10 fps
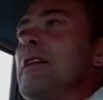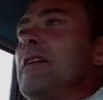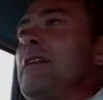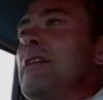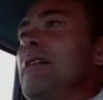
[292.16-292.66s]

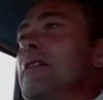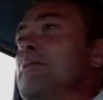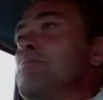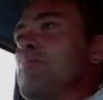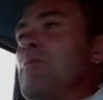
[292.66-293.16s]
nearly,
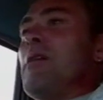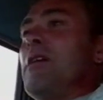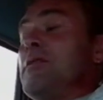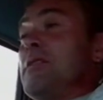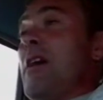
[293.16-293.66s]

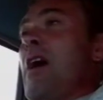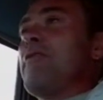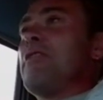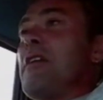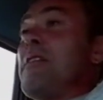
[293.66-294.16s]
and
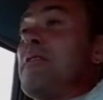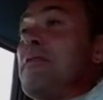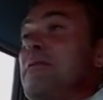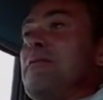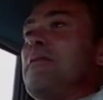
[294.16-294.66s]
half of
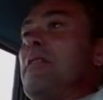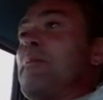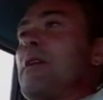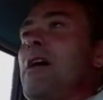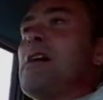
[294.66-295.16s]

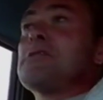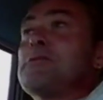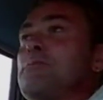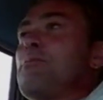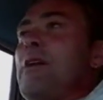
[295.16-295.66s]
them cars
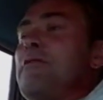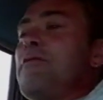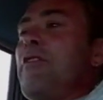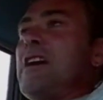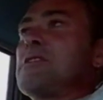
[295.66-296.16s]
went
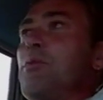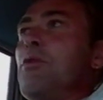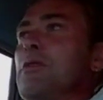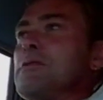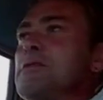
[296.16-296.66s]
for
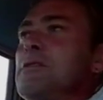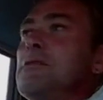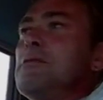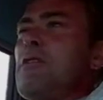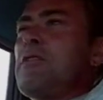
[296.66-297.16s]
export
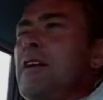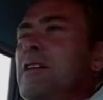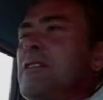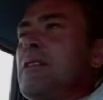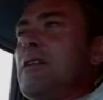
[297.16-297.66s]
to, I think,
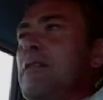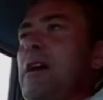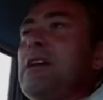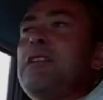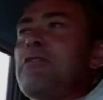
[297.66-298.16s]

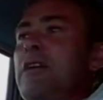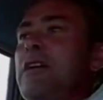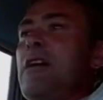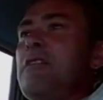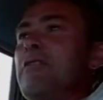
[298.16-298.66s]
83
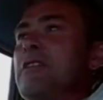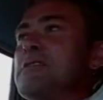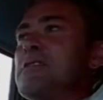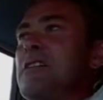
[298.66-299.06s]
countries.